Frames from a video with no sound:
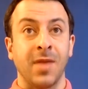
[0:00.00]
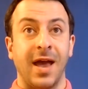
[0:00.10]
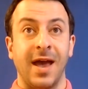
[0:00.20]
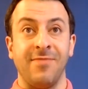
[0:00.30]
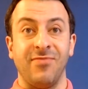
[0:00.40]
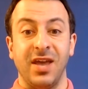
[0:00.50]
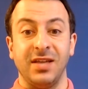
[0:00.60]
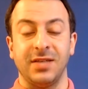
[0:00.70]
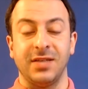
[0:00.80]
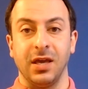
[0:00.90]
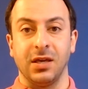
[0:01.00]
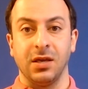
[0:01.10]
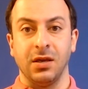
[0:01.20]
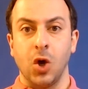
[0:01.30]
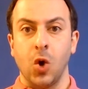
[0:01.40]
and they take
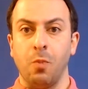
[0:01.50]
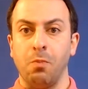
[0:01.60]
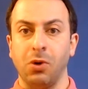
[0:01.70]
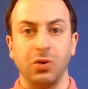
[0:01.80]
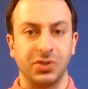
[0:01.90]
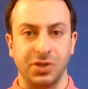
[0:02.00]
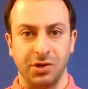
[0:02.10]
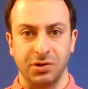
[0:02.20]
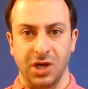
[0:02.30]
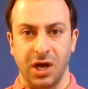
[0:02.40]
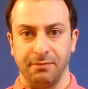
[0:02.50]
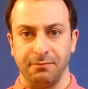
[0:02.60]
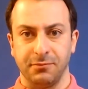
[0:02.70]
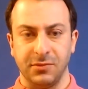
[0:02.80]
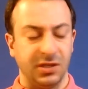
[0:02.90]
most of your time.
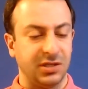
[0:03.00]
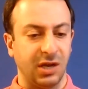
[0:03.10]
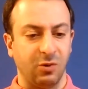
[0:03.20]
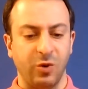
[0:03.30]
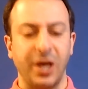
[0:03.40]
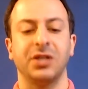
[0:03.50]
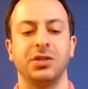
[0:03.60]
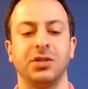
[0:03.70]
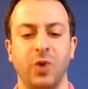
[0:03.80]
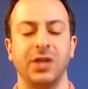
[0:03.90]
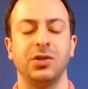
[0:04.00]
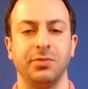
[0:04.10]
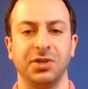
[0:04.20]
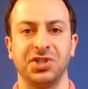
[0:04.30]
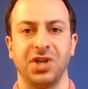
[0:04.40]
They take way too
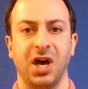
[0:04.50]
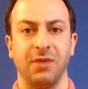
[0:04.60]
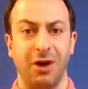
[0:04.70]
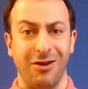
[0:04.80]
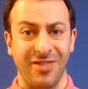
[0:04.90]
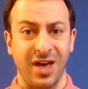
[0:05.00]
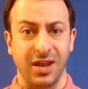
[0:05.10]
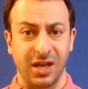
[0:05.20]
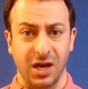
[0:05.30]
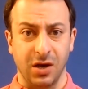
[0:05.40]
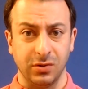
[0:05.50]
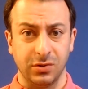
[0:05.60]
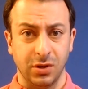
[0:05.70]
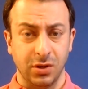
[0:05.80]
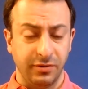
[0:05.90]
much time on that account
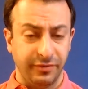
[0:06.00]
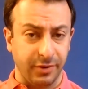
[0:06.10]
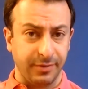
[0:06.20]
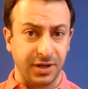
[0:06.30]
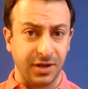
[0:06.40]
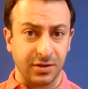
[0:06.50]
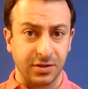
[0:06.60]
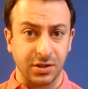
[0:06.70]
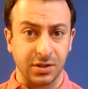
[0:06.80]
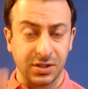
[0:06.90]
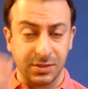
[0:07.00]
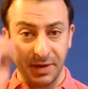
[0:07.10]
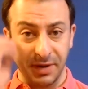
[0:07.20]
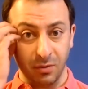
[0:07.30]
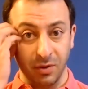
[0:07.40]
for the money that they're
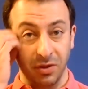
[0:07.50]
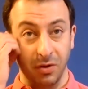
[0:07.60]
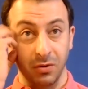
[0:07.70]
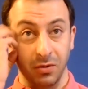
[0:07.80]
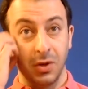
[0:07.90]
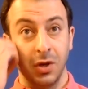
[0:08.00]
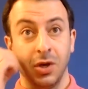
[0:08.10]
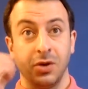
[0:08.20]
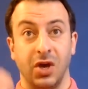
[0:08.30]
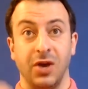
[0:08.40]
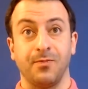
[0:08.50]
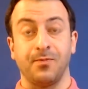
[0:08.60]
spending with you, okay?